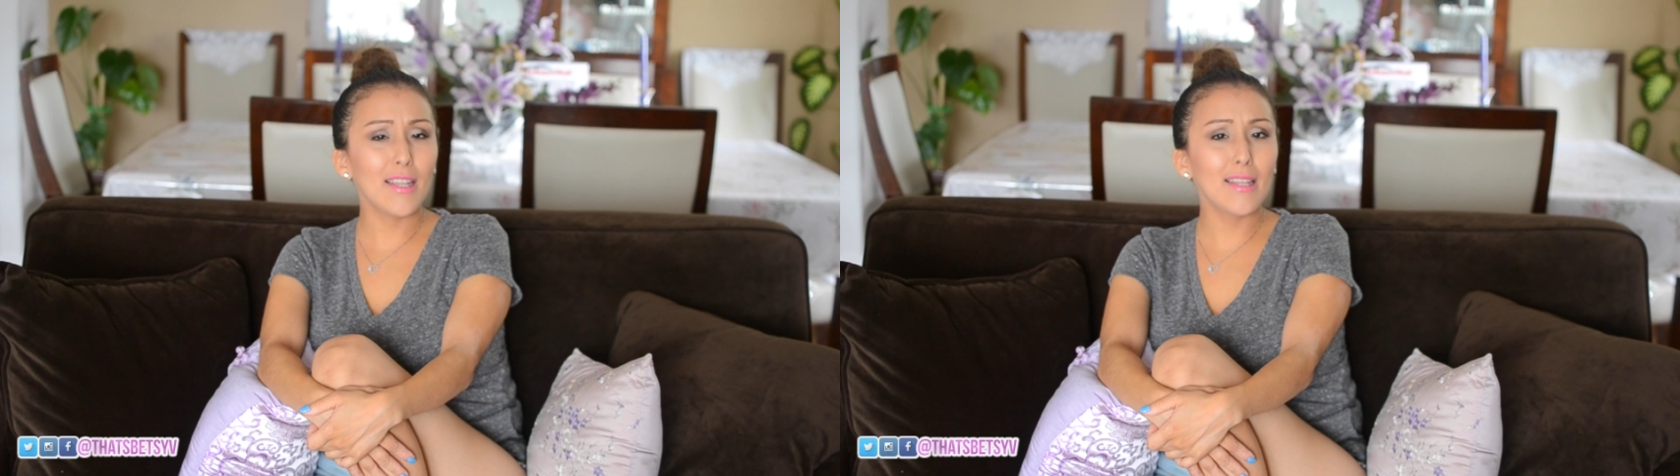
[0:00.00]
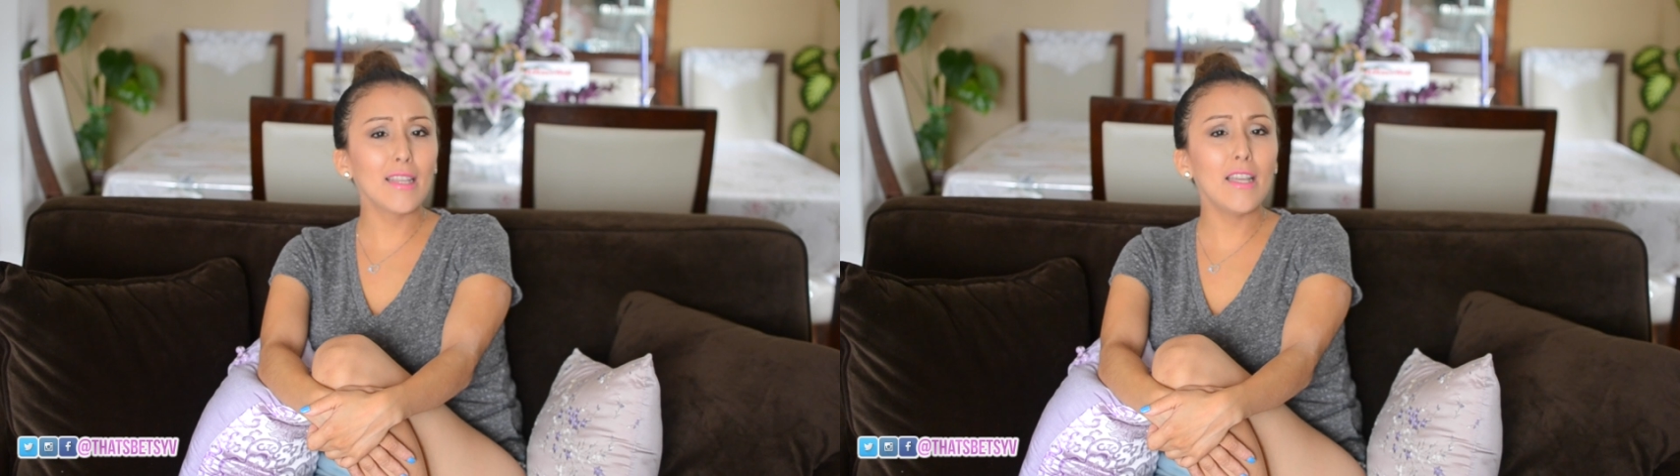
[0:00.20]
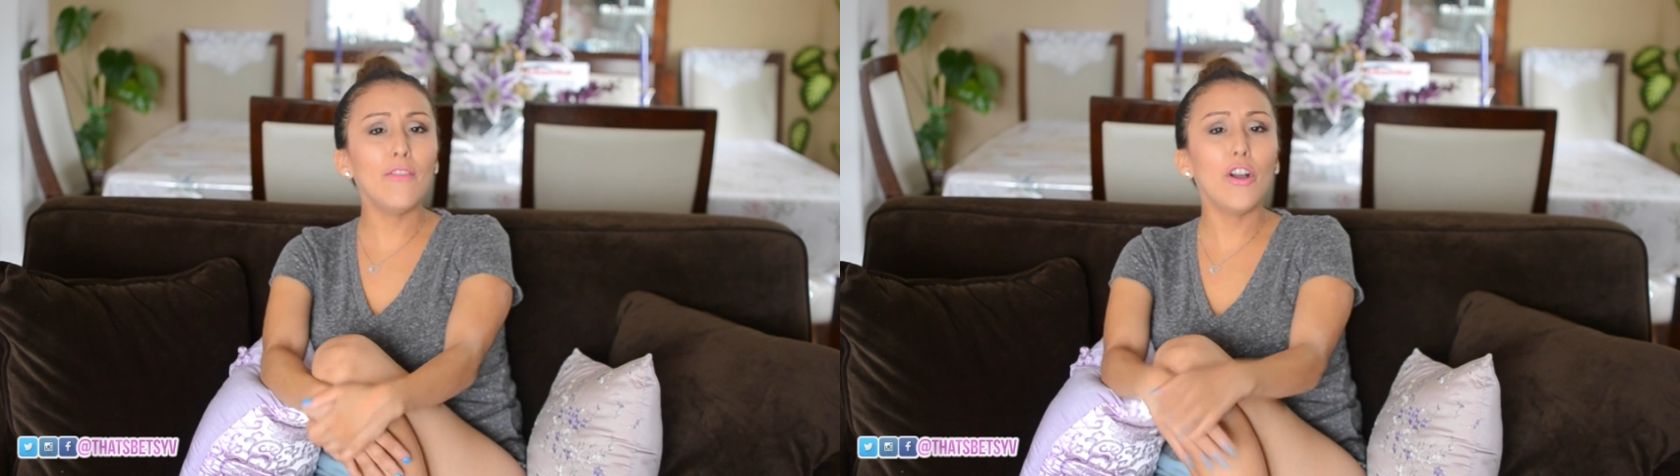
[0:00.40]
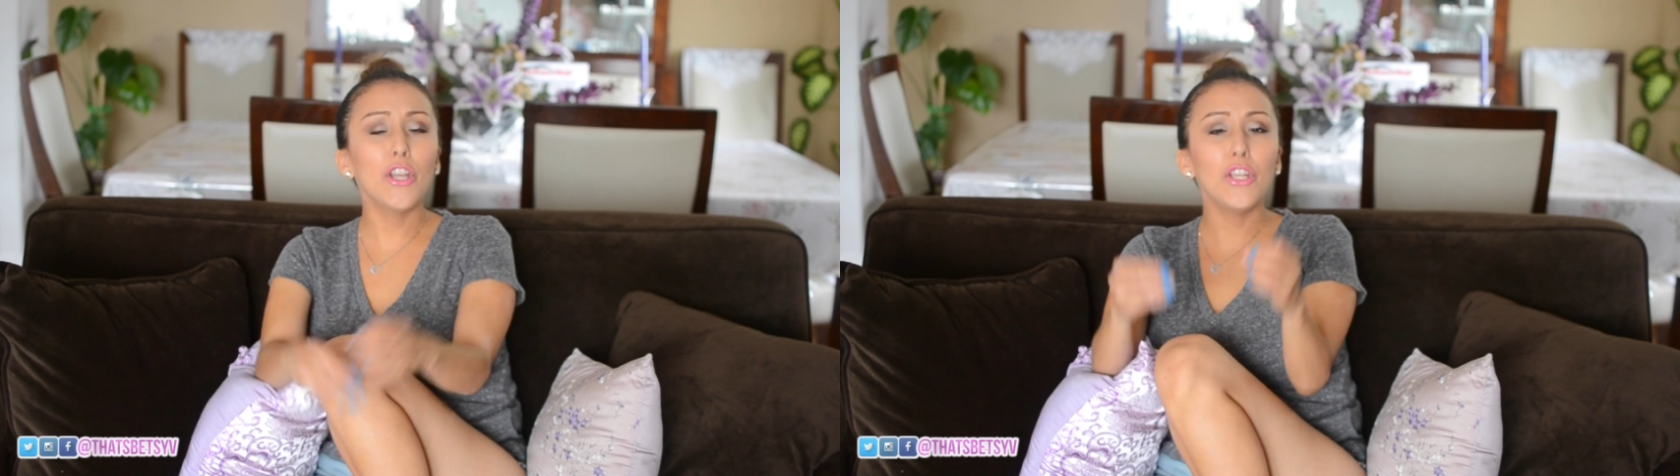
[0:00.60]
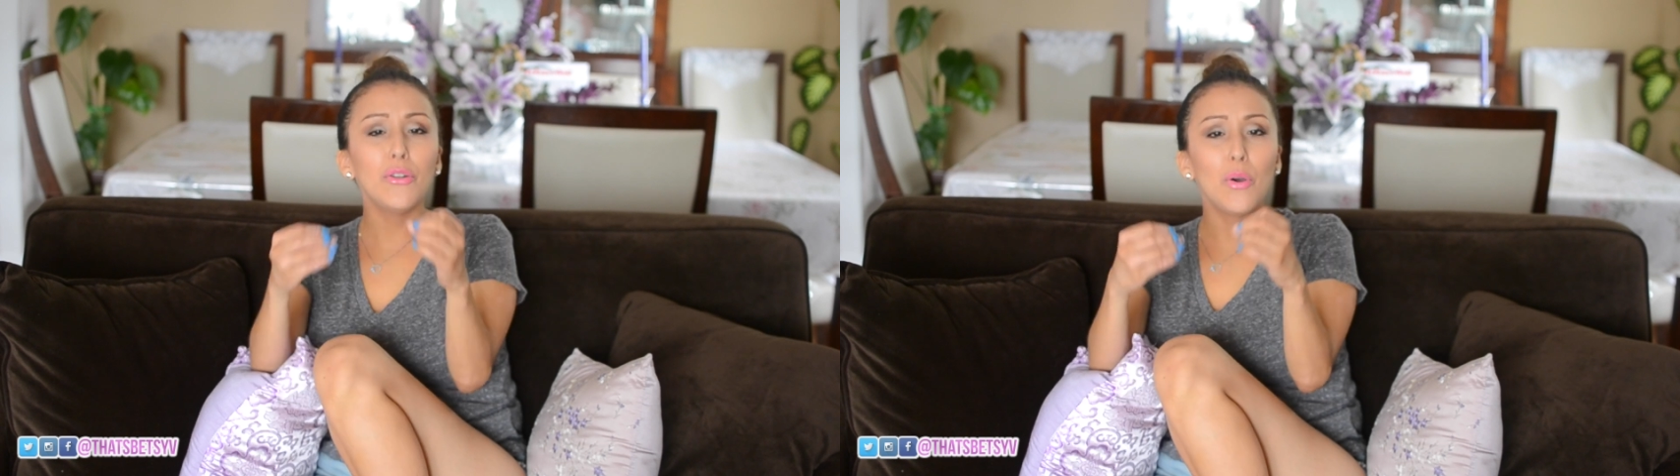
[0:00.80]
Like, live
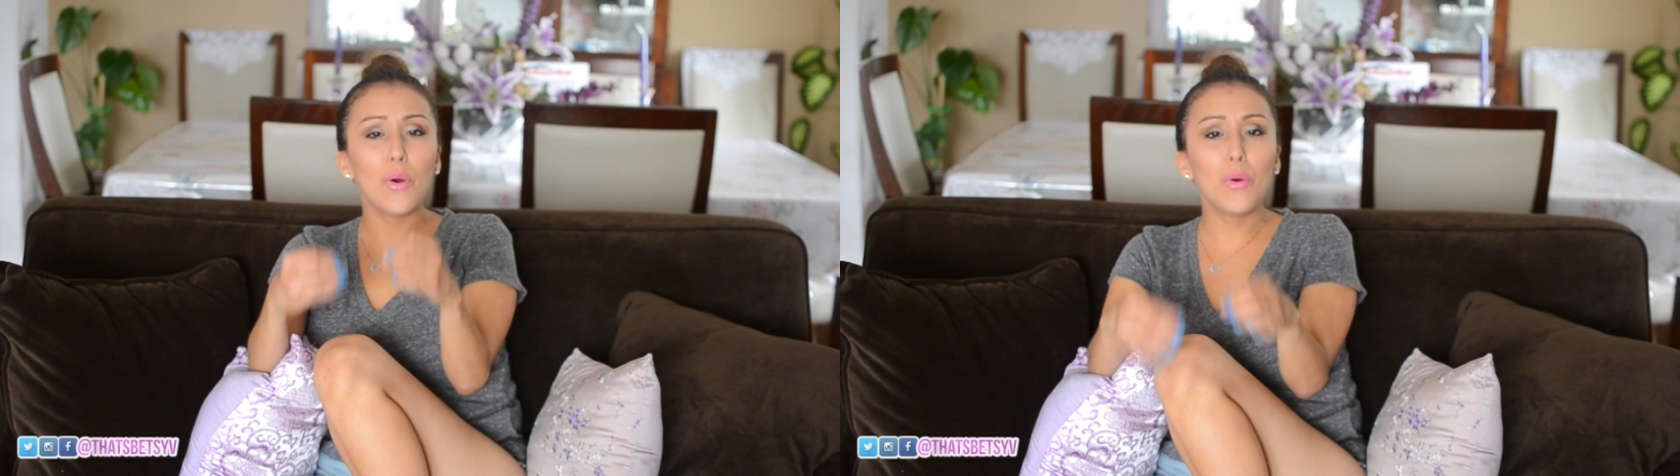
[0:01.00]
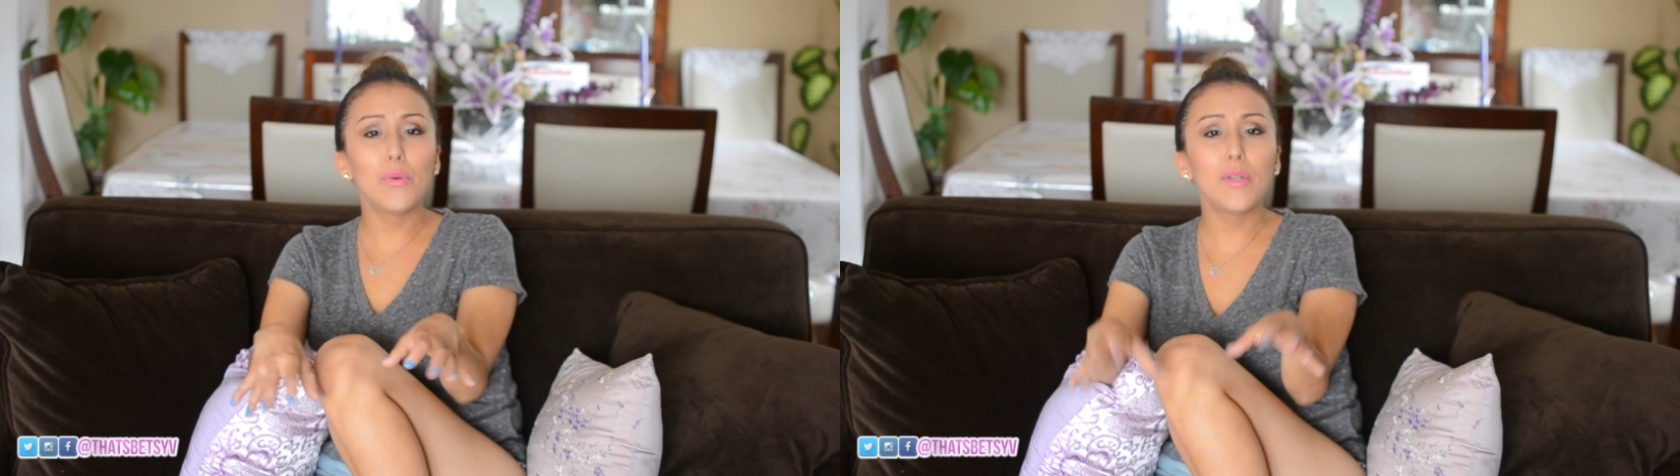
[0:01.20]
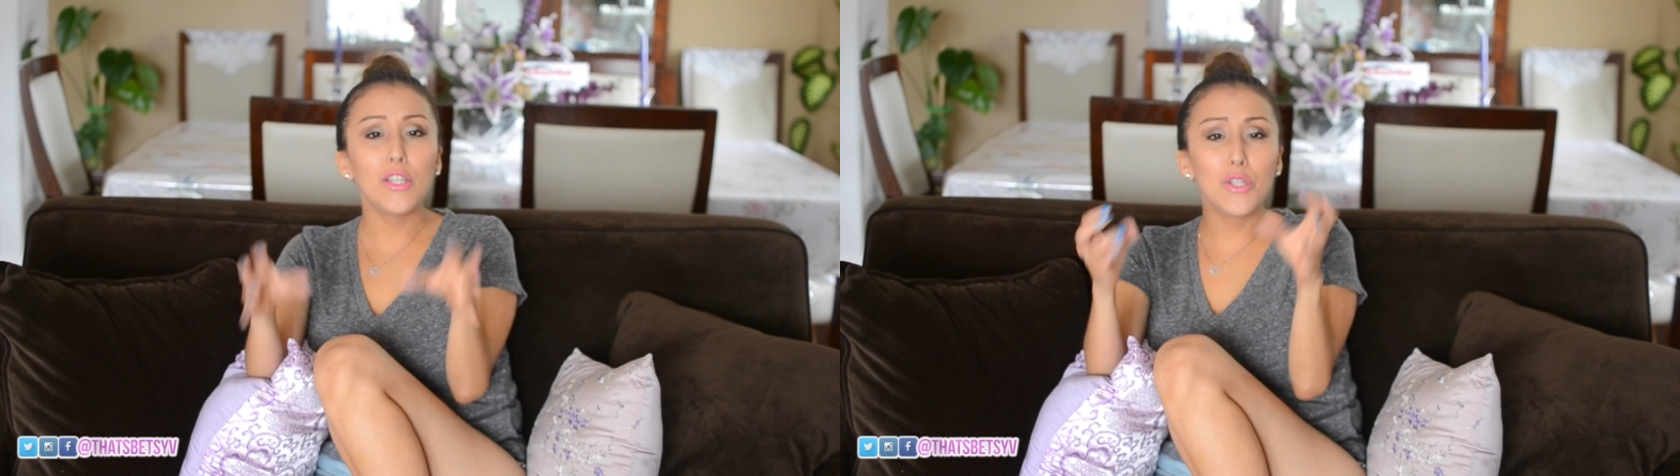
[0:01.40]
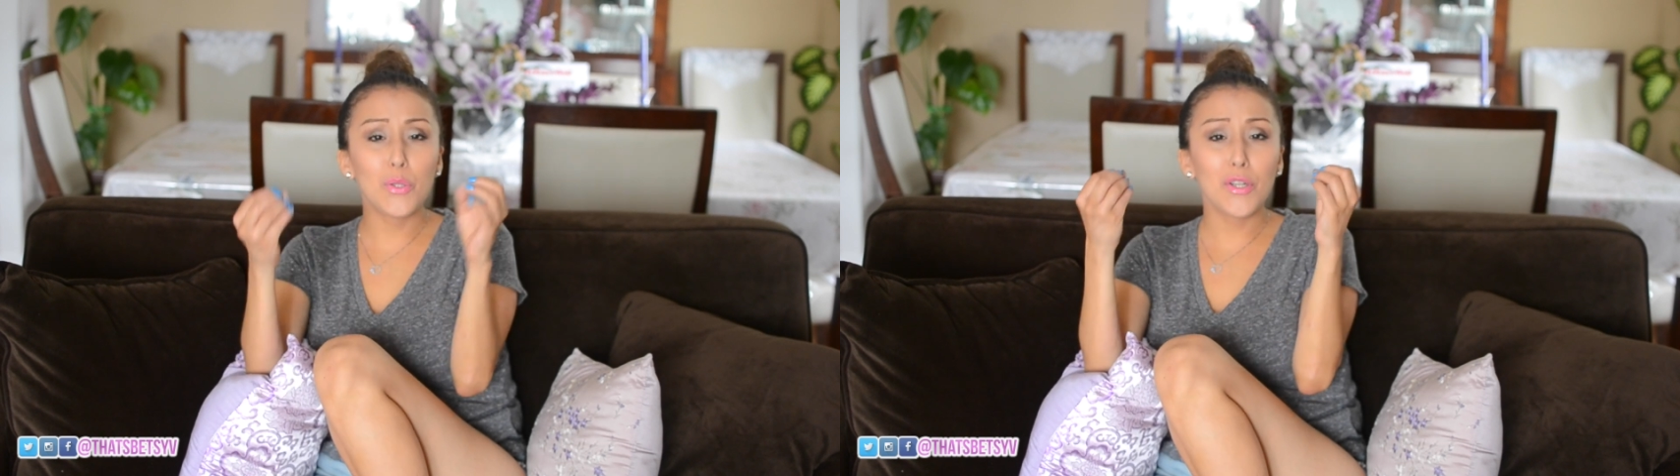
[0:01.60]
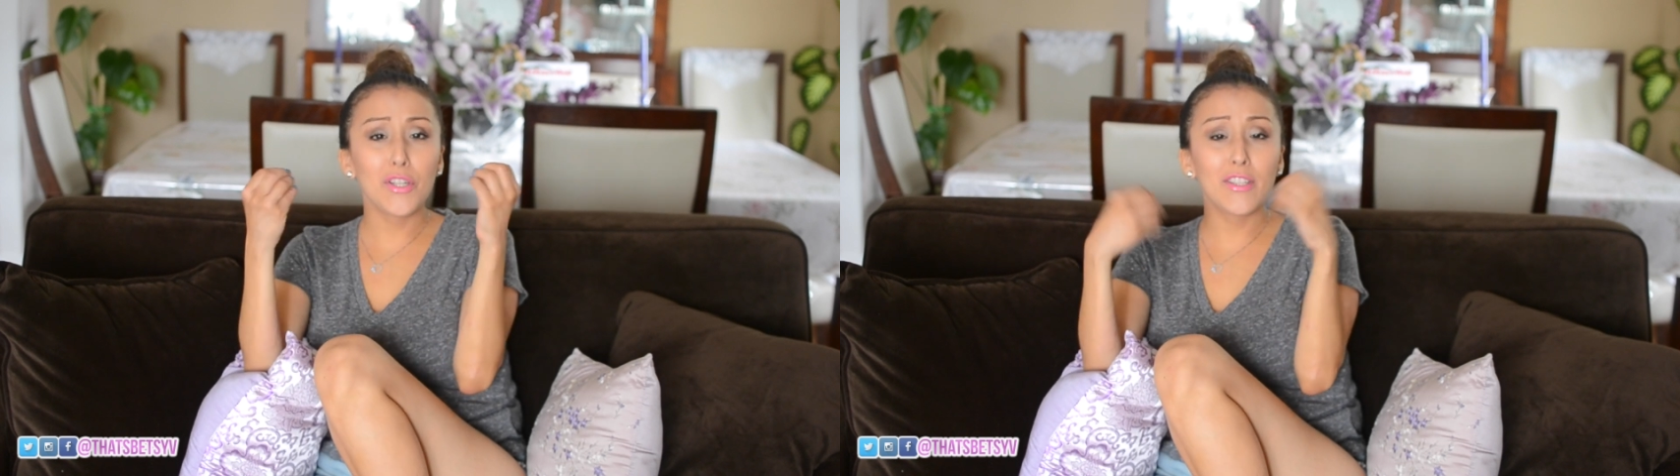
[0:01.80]
on your own.
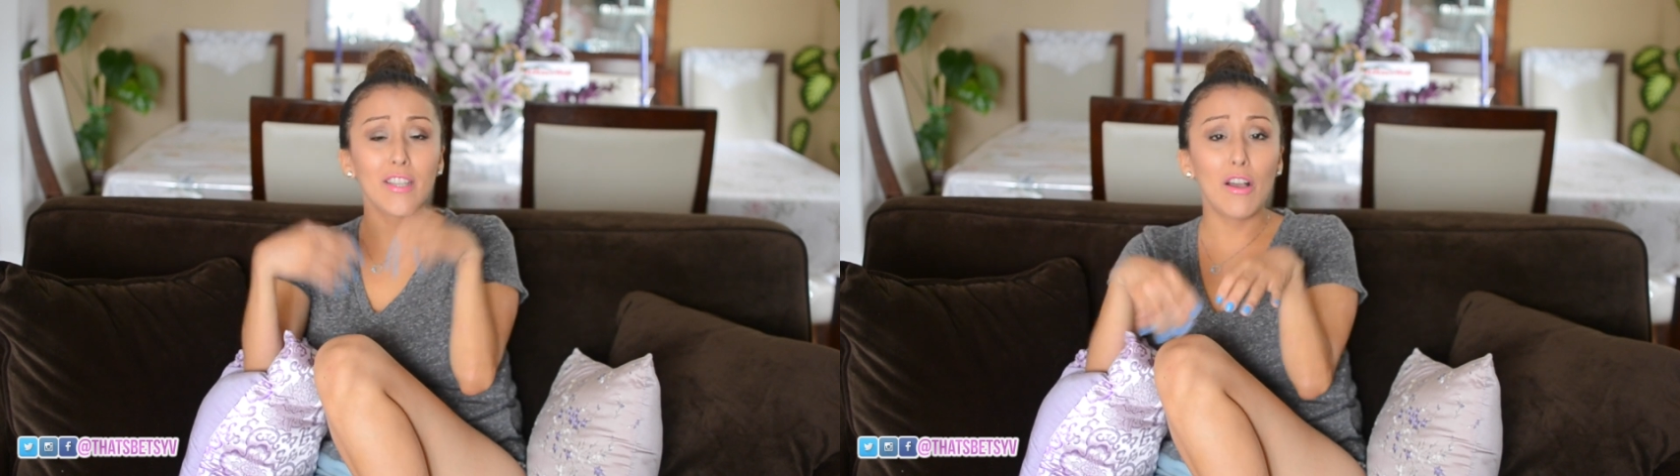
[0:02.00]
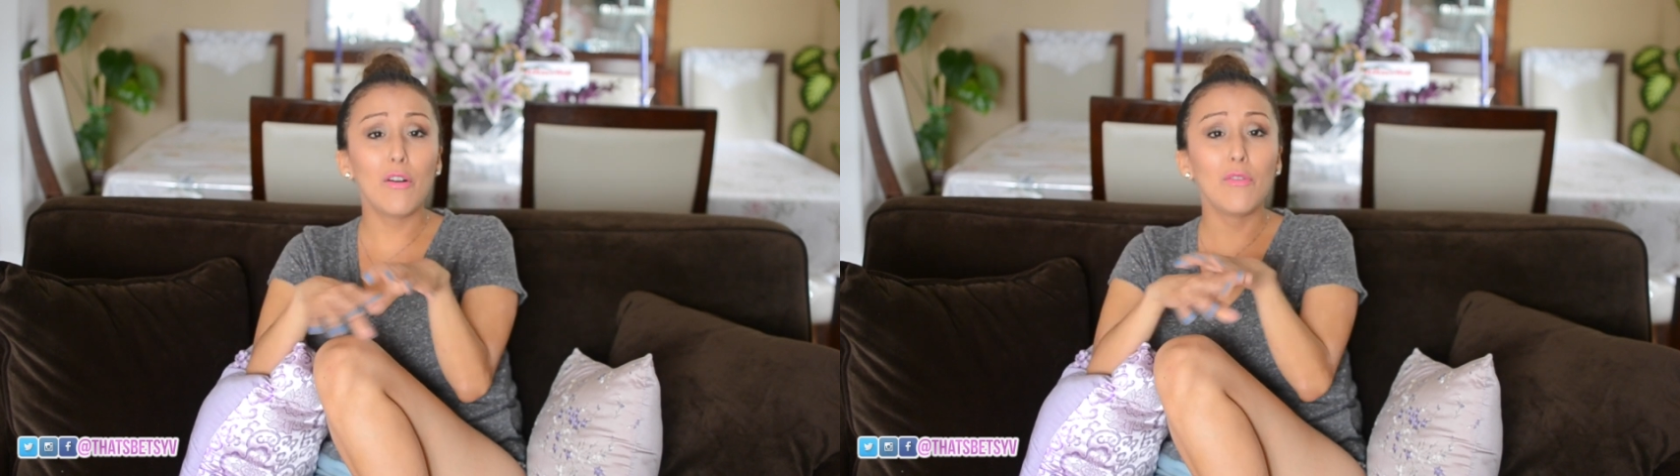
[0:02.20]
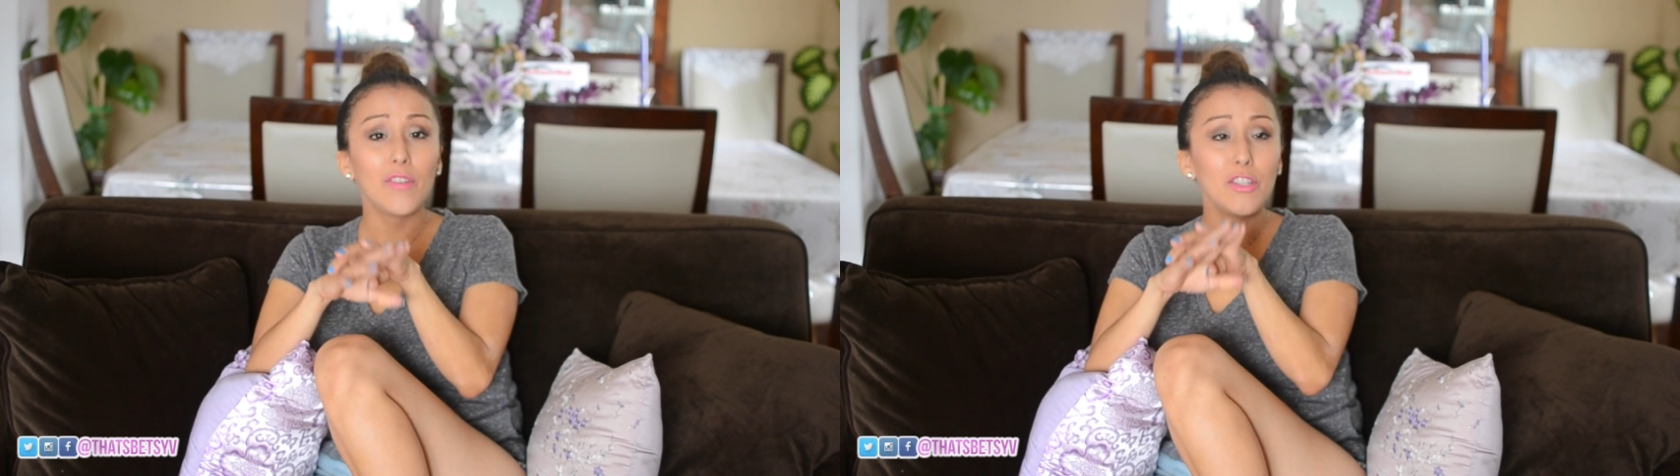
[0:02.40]
Enjoy yourself.